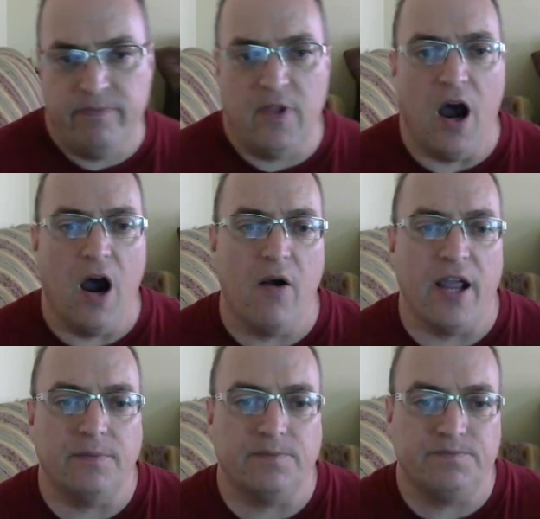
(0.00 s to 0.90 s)
All
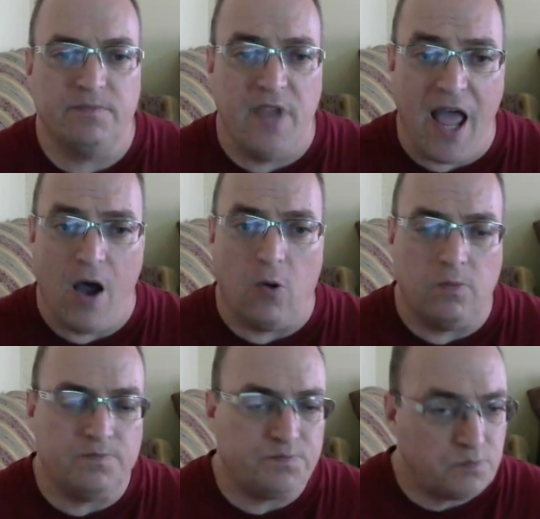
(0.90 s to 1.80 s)
right, now
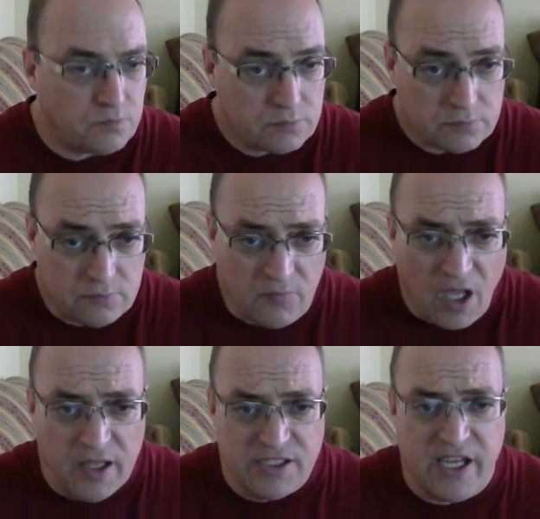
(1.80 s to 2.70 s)

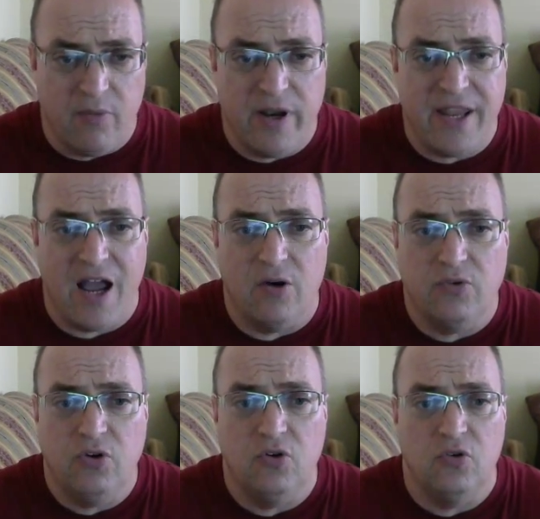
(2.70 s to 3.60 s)
let's get right down
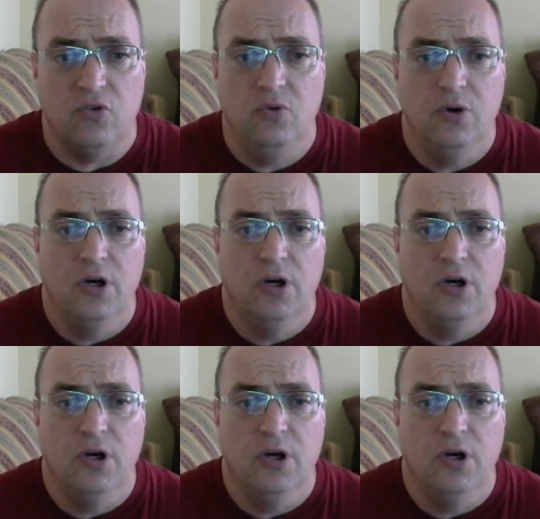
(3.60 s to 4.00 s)
to